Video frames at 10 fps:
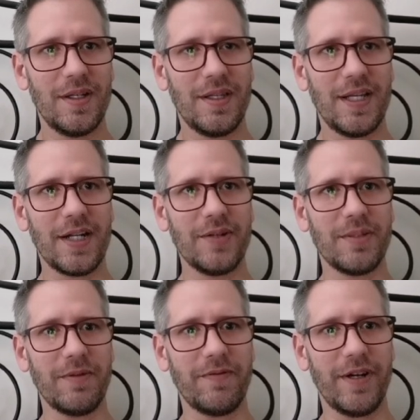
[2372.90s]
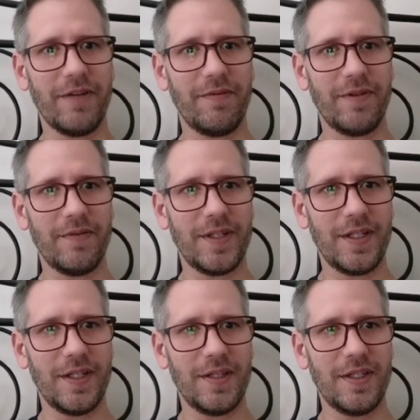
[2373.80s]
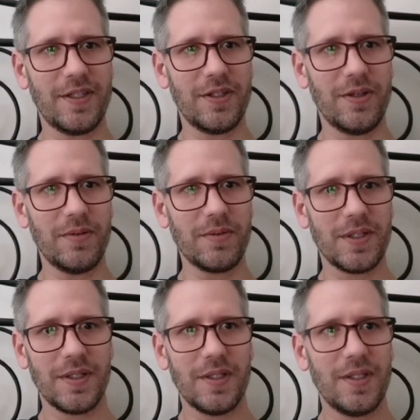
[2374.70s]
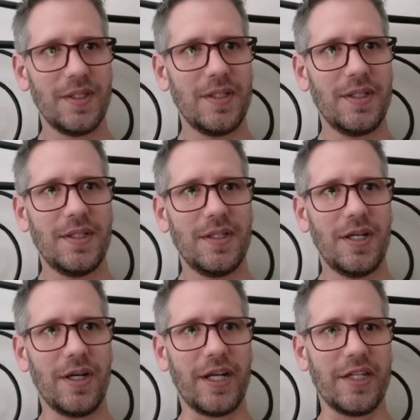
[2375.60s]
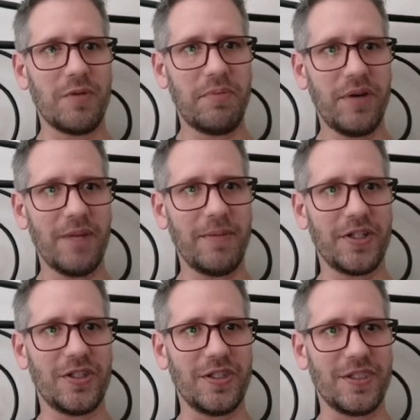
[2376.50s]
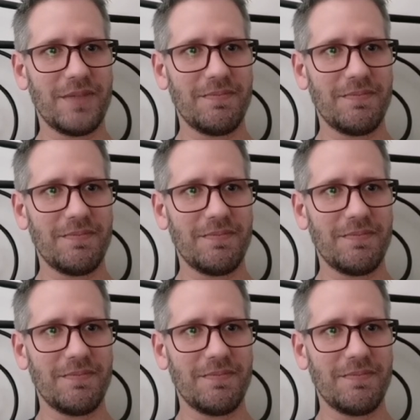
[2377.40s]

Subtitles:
That goes up to 550, and these don't. Okay, so we're pretty much just...